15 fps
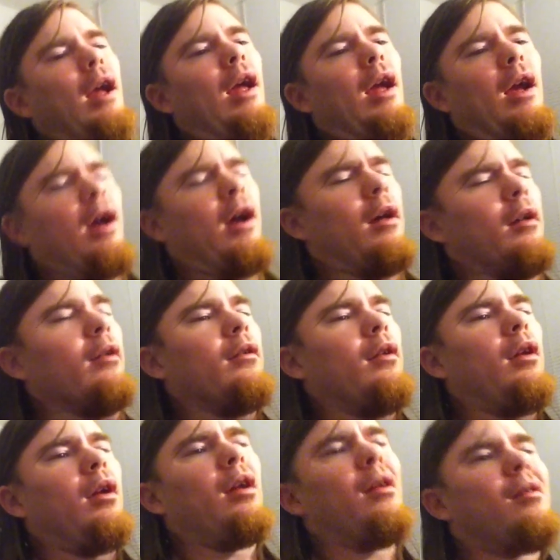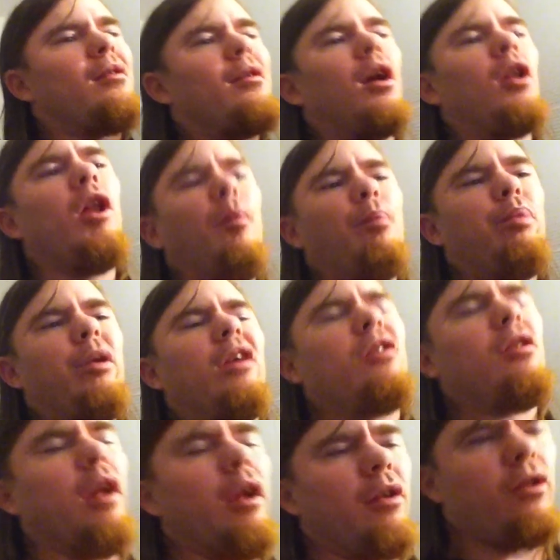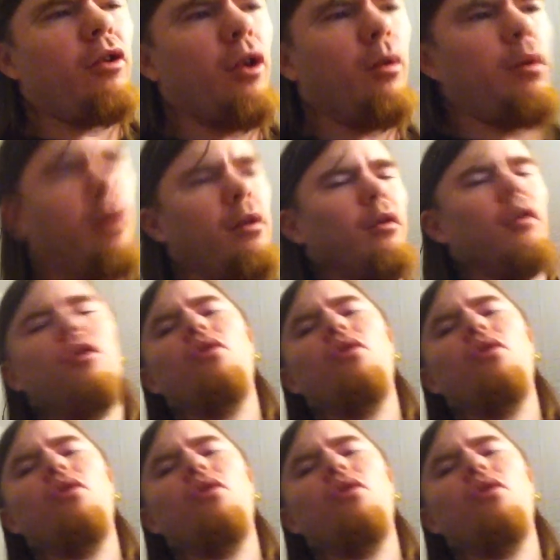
and is still a beast, ladies and gentlemen.